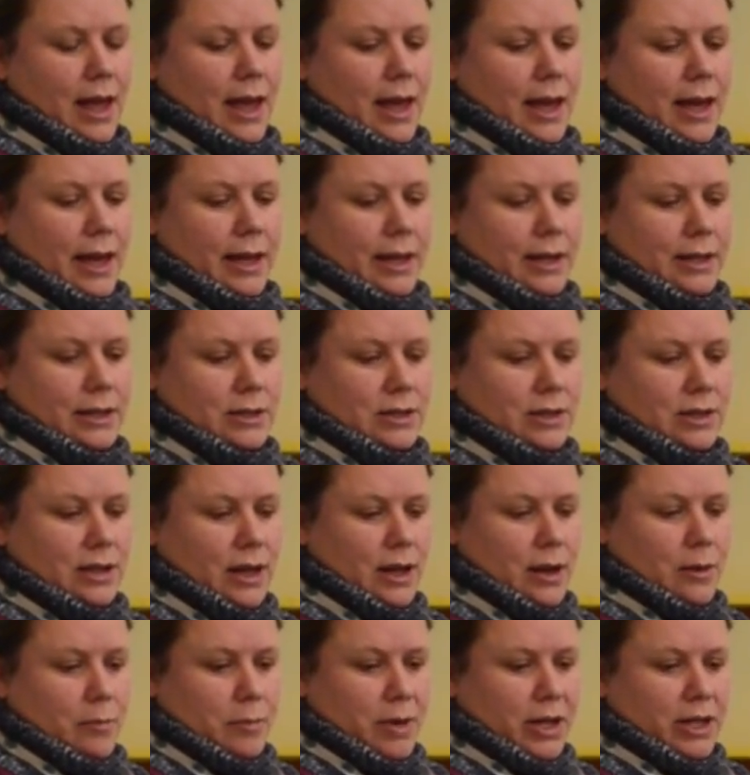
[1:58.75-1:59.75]
yellow or
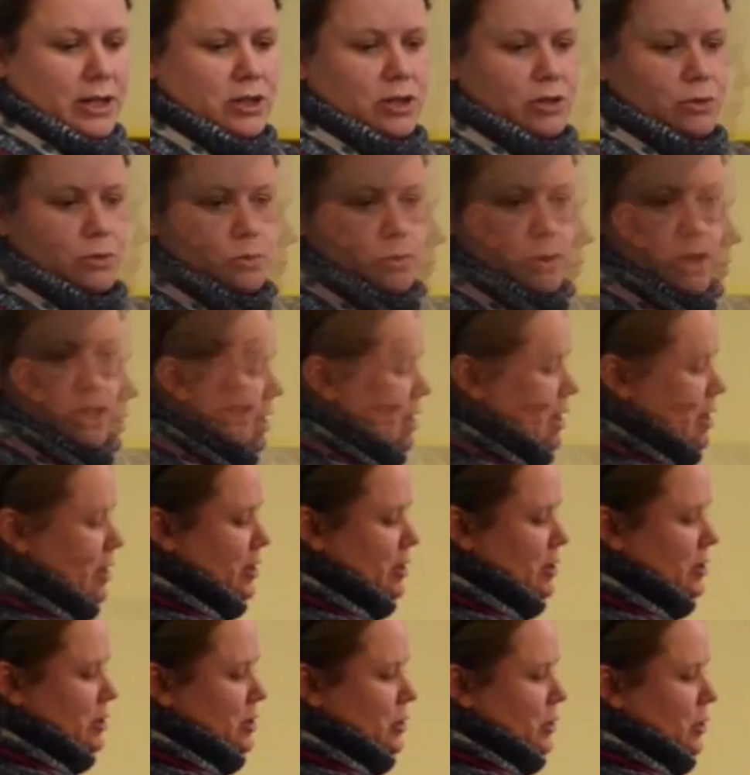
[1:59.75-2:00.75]
green drainage from the
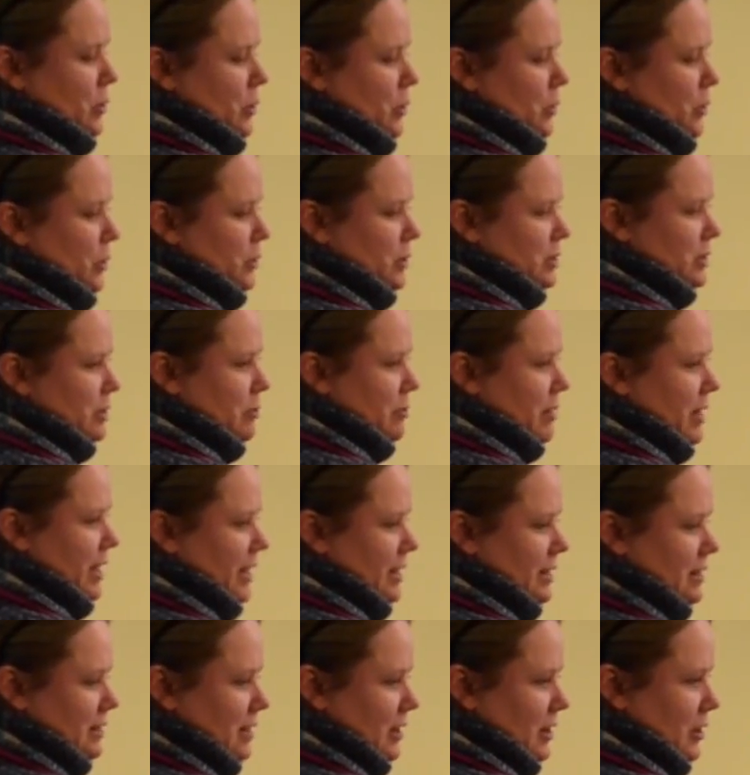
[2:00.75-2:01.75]
incision,
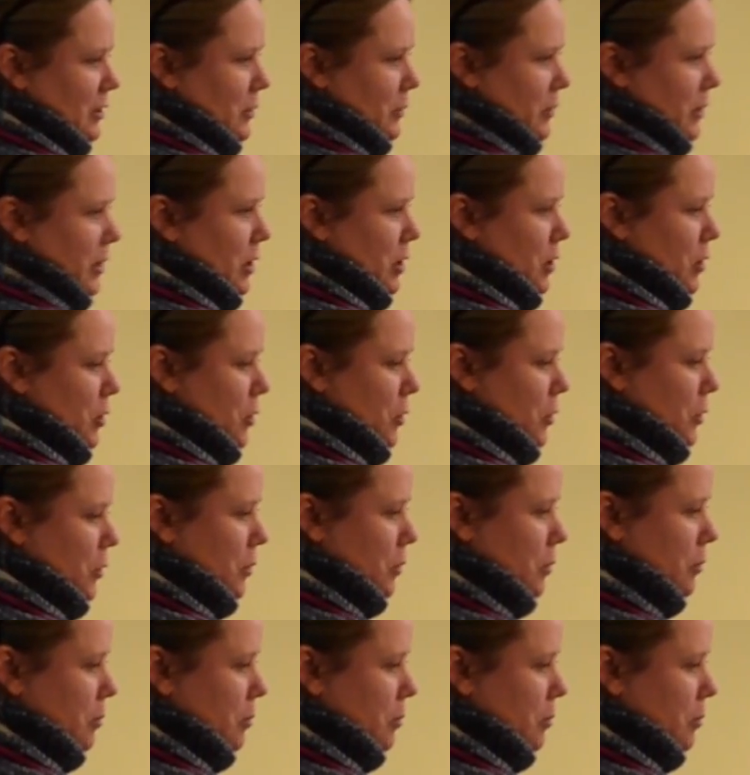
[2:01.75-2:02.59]
separation of any